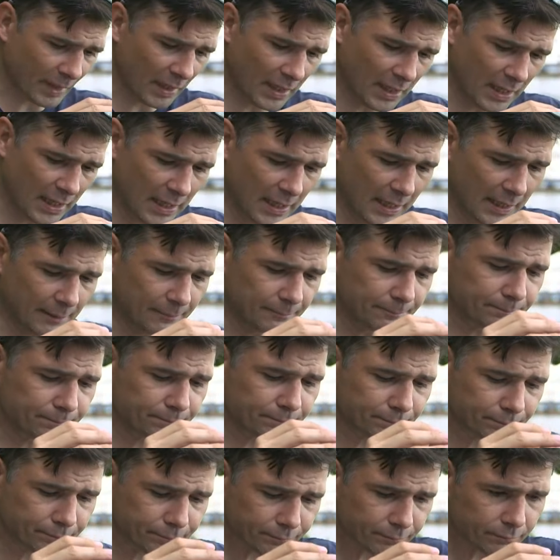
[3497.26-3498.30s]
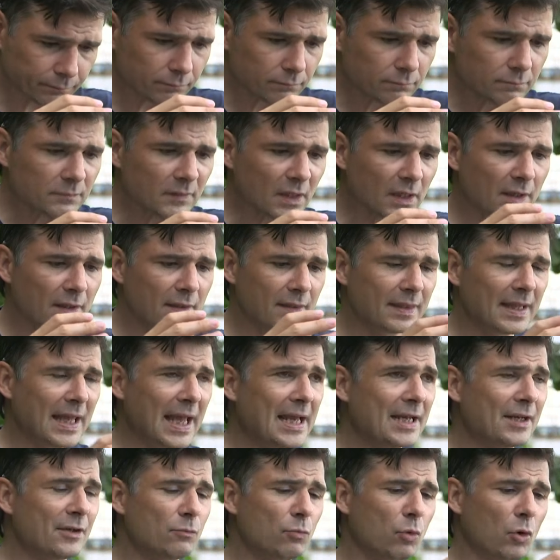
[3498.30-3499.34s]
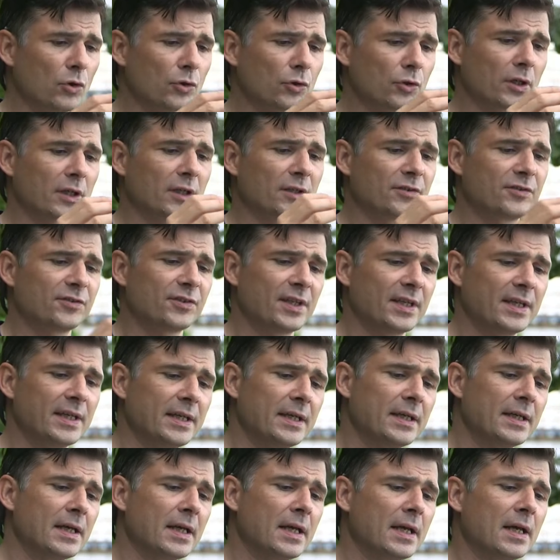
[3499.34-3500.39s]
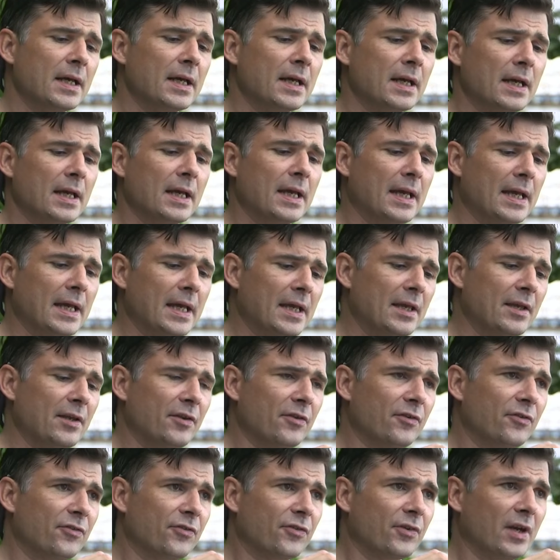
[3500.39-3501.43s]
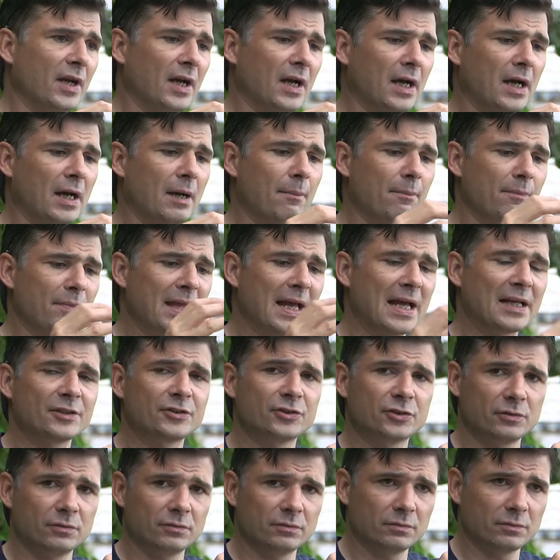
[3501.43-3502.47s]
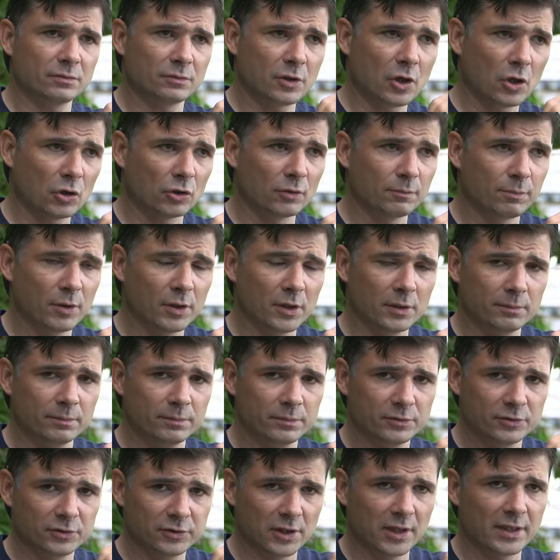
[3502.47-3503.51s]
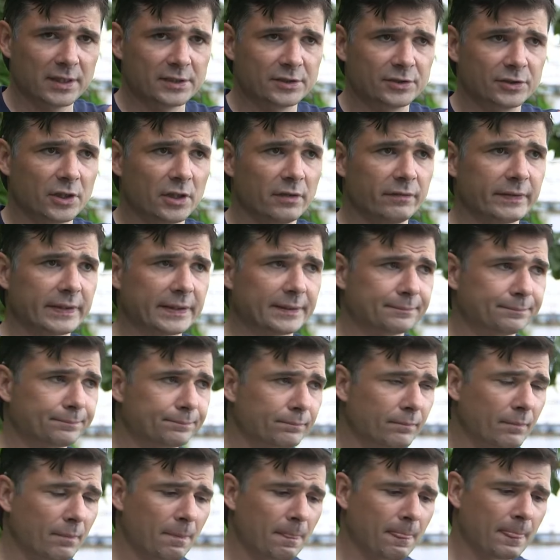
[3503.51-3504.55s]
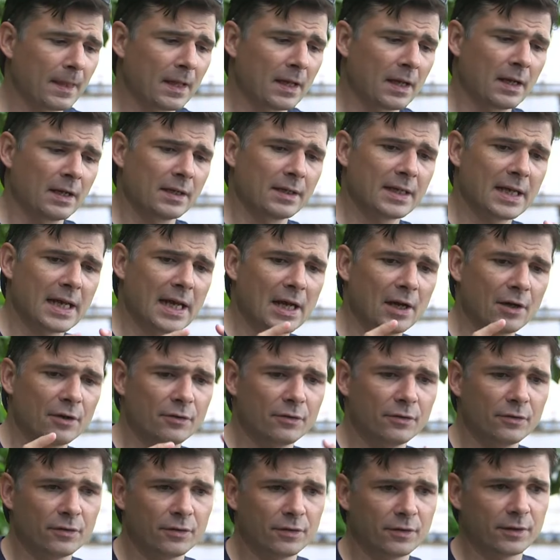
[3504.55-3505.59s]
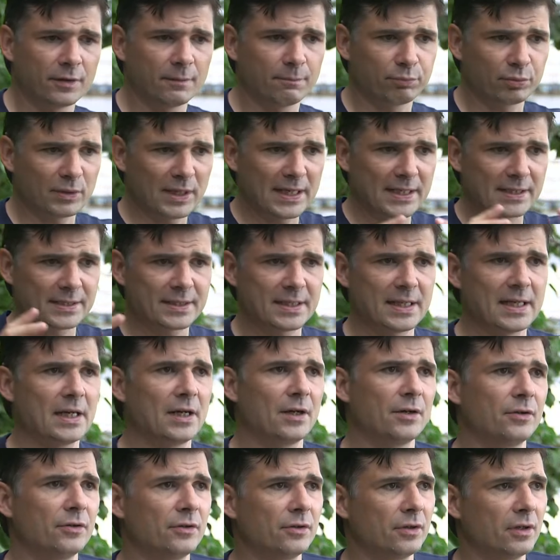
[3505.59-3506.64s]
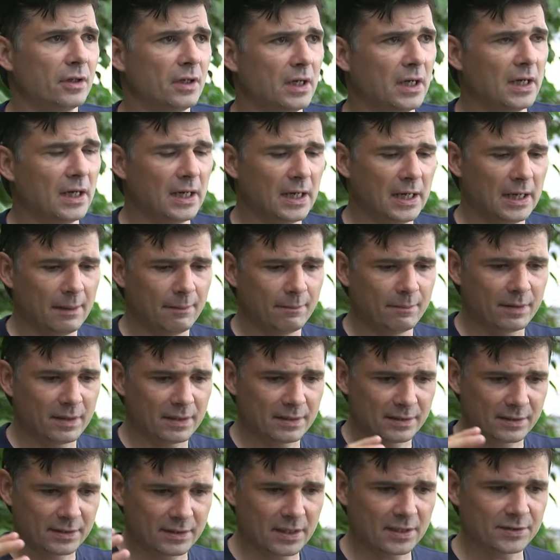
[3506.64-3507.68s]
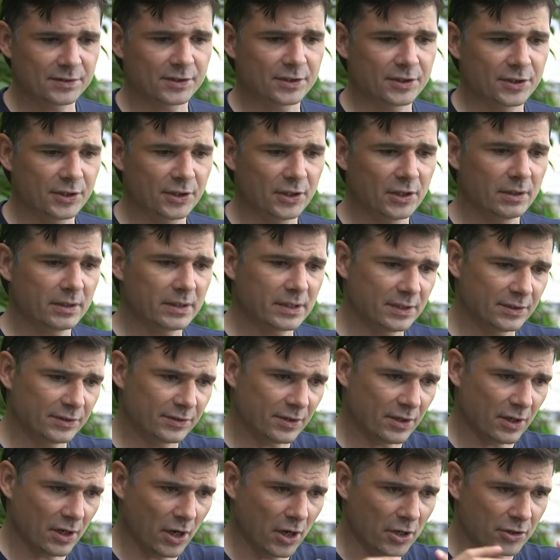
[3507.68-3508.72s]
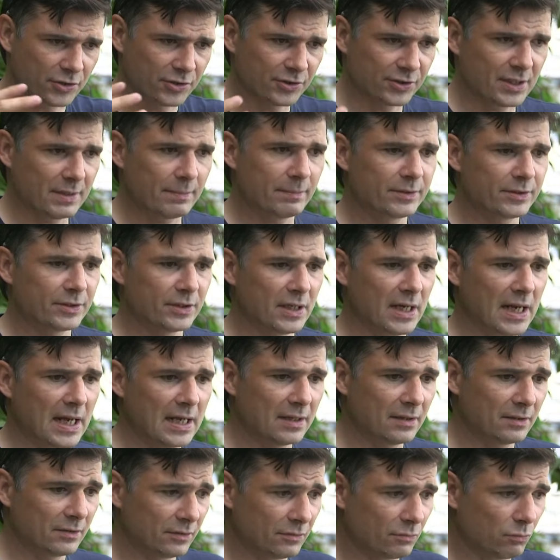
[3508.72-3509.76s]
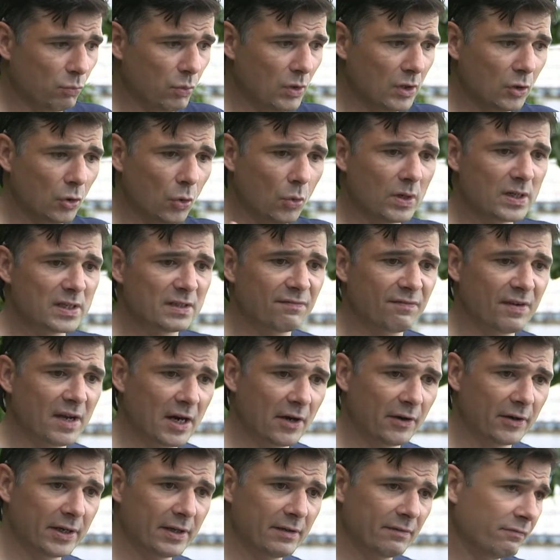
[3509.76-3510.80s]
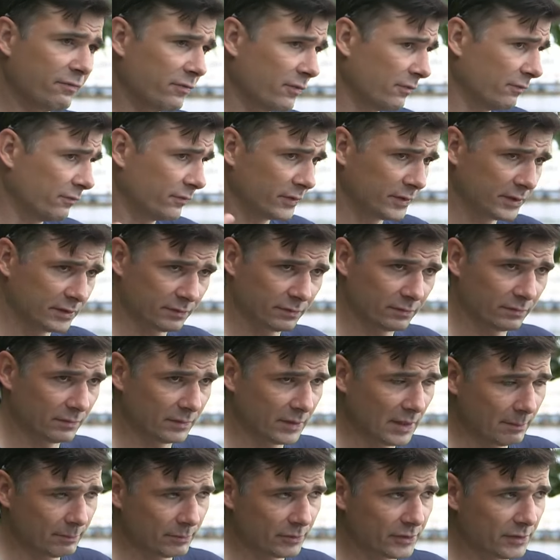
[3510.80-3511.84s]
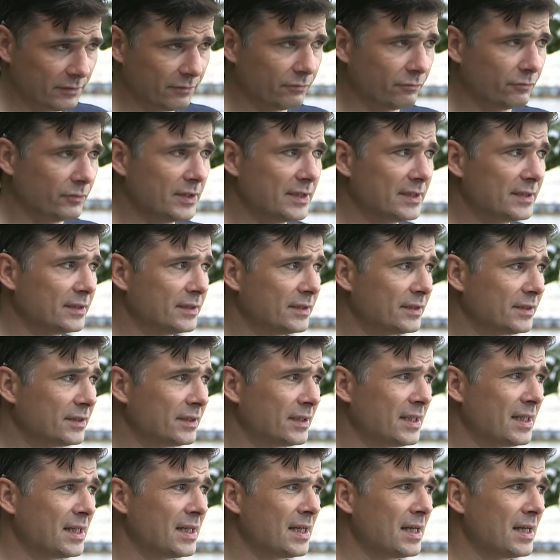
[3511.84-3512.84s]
then what you're gonna see is that coral polyp slowly starving. Now, the breakdown does occur because ocean temperature will always vary for a number of different reasons.